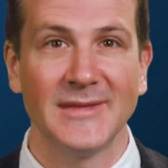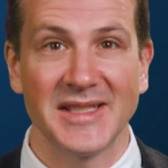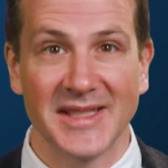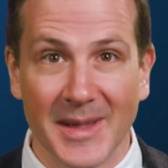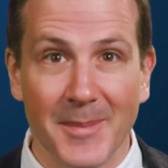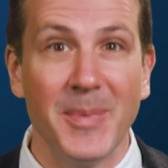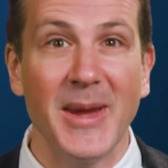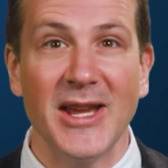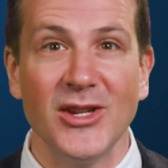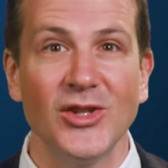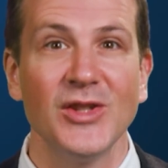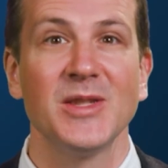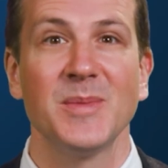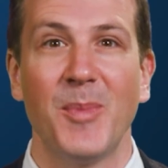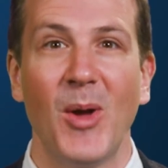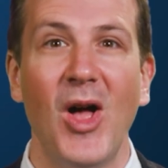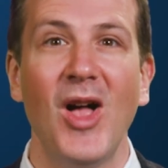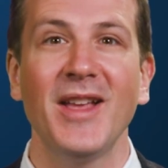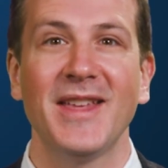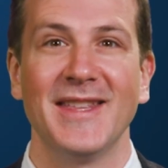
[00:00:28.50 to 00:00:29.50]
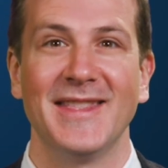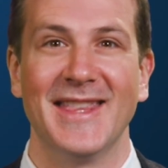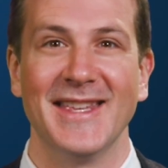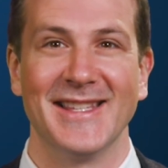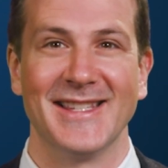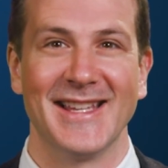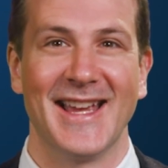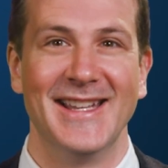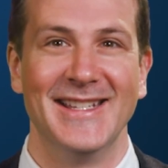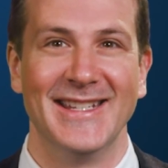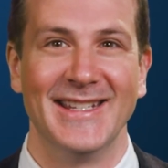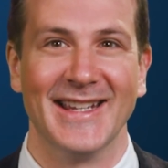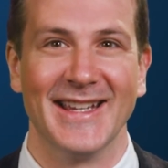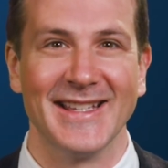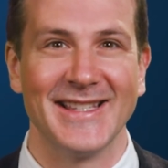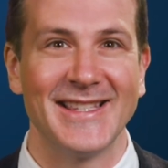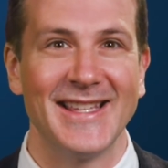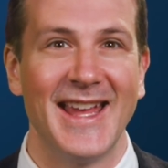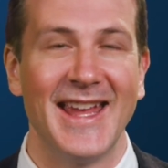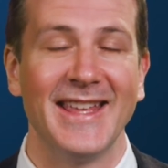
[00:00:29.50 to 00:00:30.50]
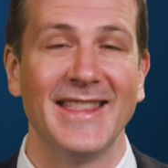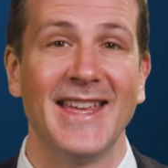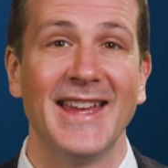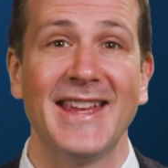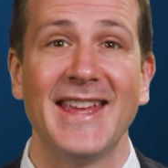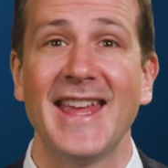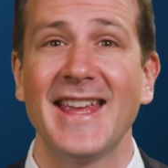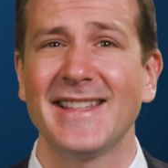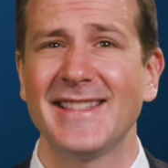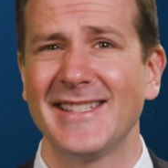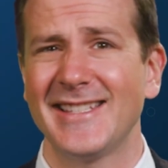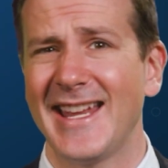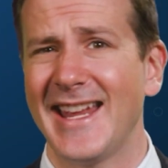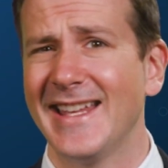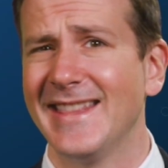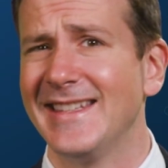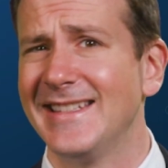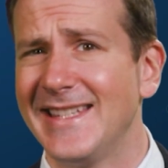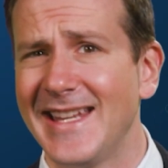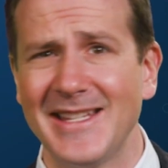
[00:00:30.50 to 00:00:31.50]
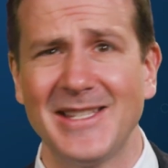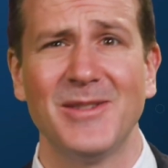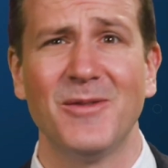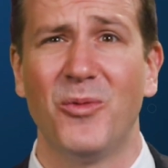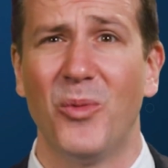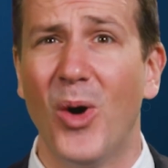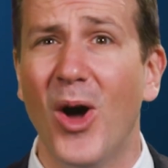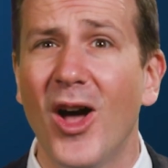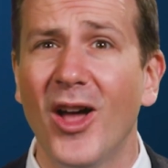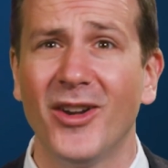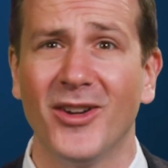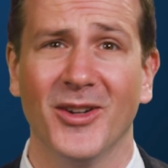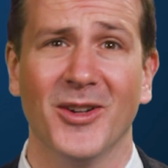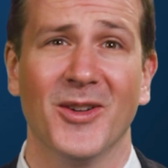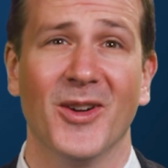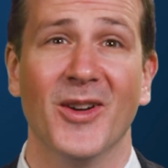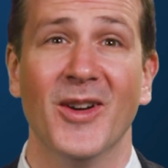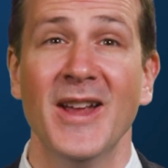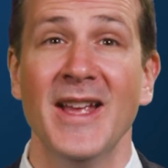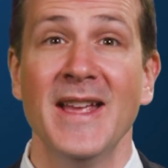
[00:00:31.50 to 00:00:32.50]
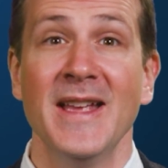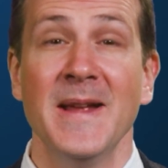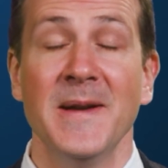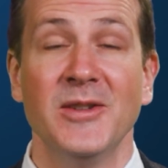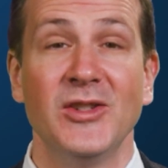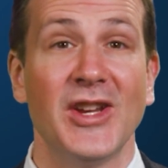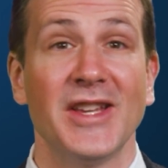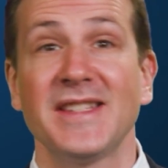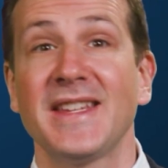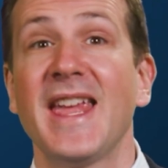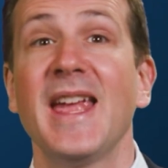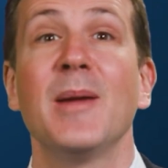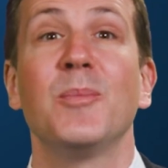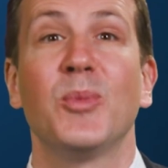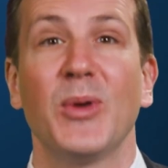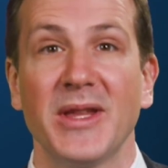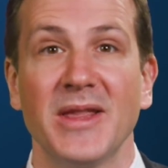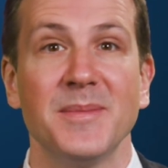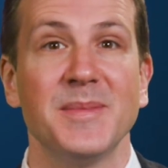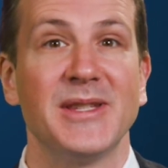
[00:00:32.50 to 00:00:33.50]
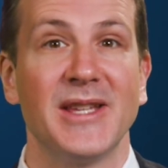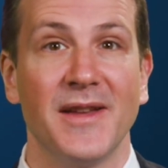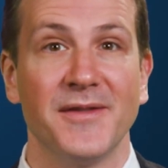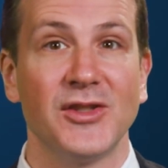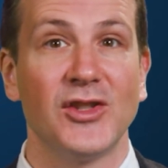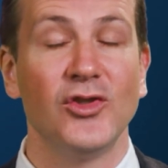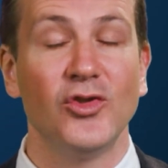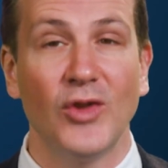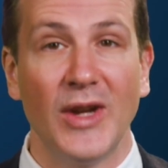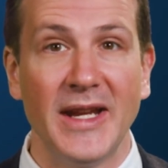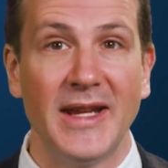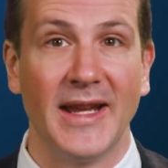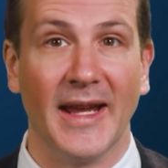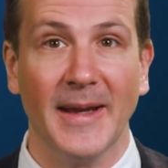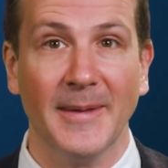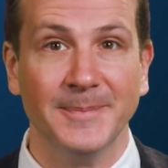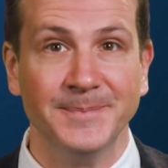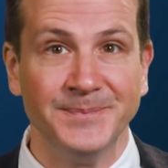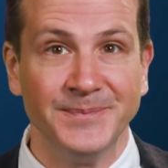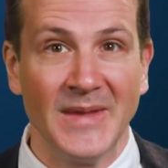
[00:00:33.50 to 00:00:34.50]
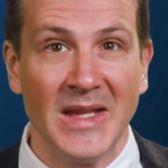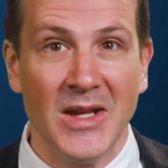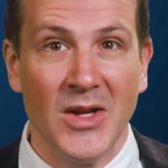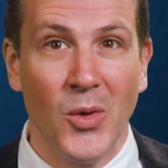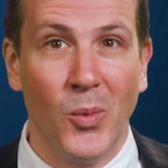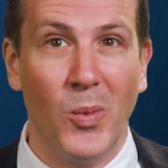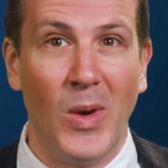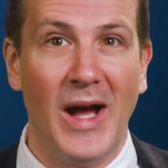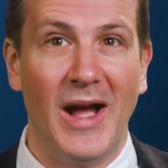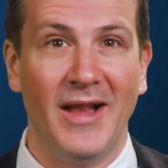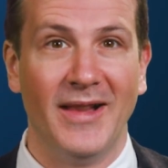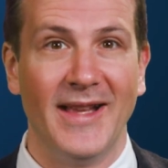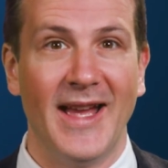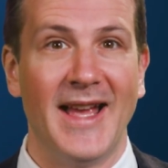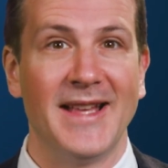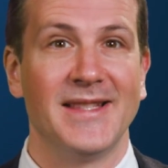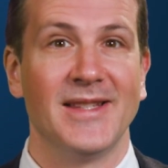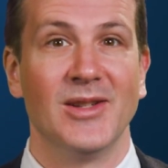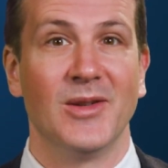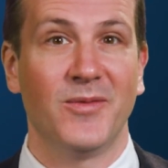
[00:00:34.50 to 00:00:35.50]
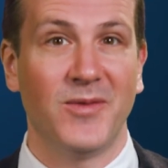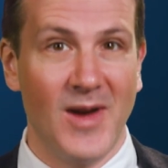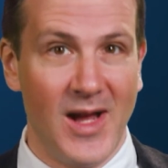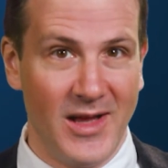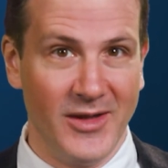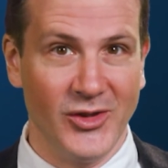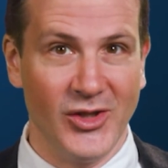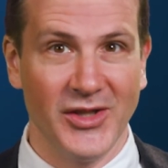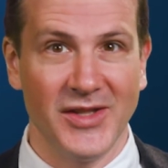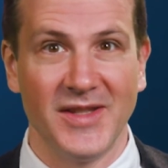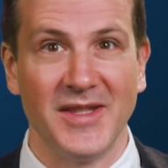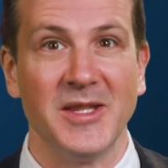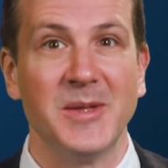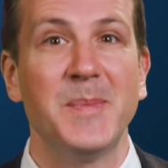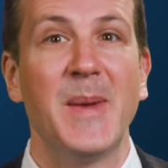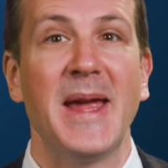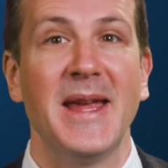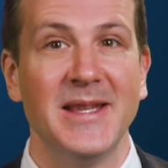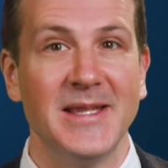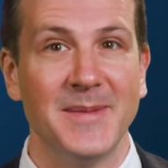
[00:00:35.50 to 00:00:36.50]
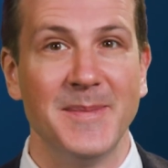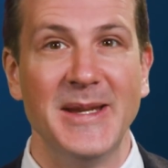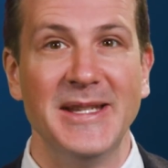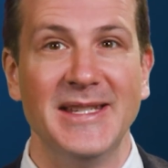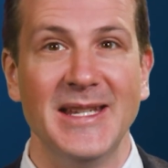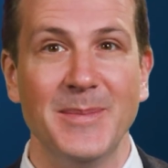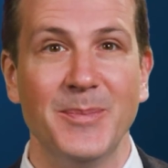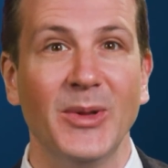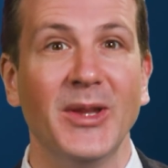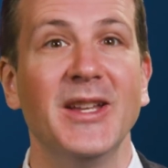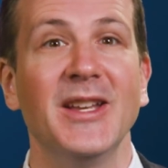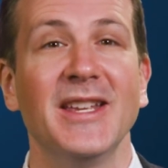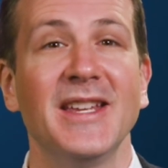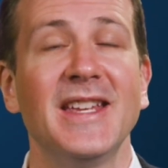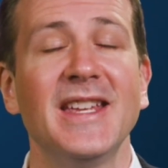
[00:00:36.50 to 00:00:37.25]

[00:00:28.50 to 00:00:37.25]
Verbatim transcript: Some patients balk at this idea, saying they can't stand the taste of water or just can't bring themselves to drink it. While, as a nephrologist, this pains me deeply to